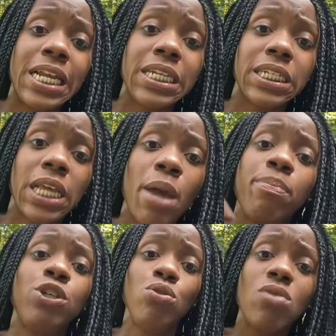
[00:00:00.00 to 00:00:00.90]
in the sun,
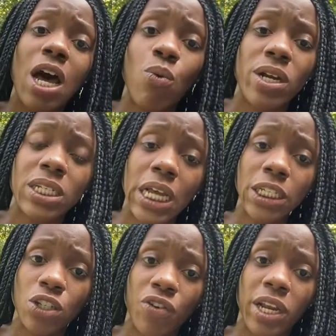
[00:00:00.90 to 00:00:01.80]
but you got to wear
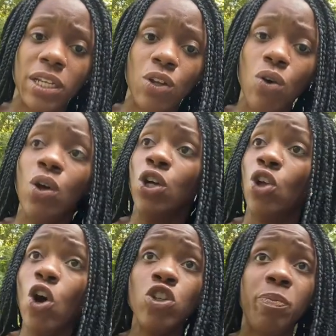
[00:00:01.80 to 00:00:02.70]
sunscreen.
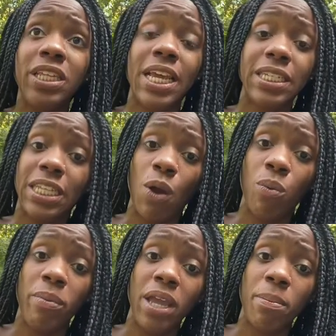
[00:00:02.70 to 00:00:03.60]
Those be things that
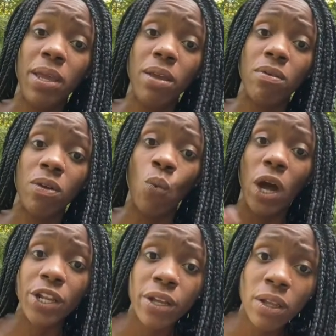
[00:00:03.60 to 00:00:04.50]
would make me
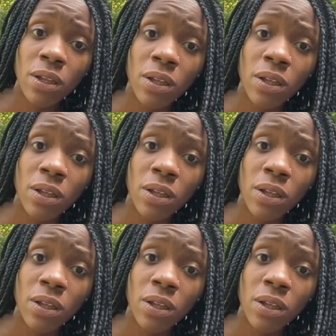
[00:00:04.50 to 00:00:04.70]
wonder.